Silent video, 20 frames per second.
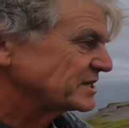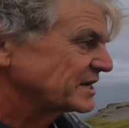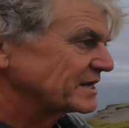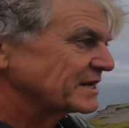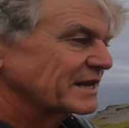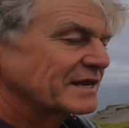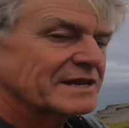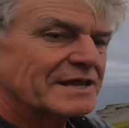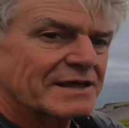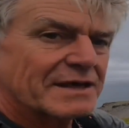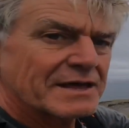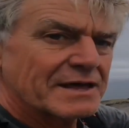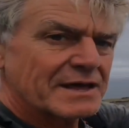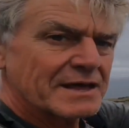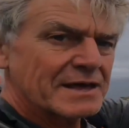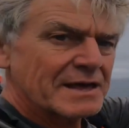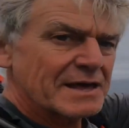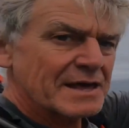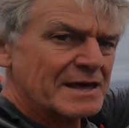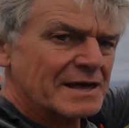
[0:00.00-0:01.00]
in and the
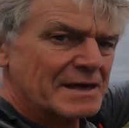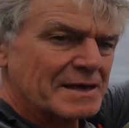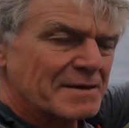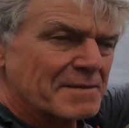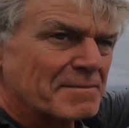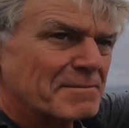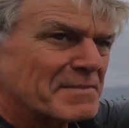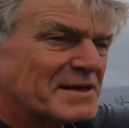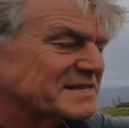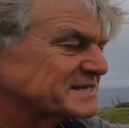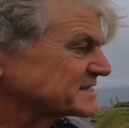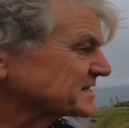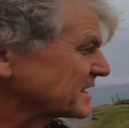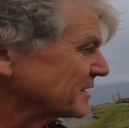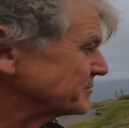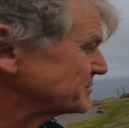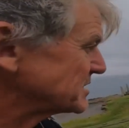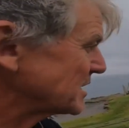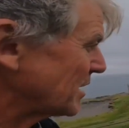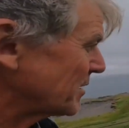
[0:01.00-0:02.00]
mist
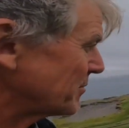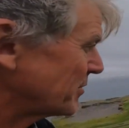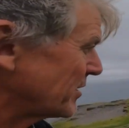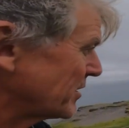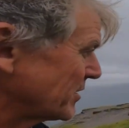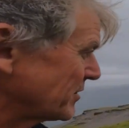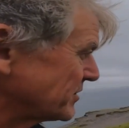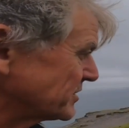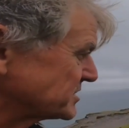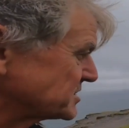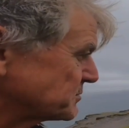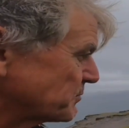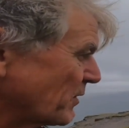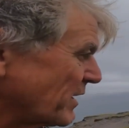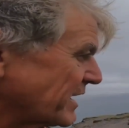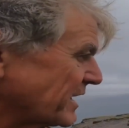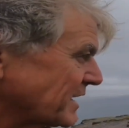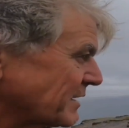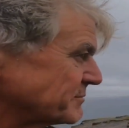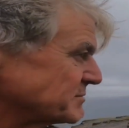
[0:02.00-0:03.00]
comes up, the
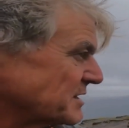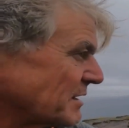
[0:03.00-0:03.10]
spray comes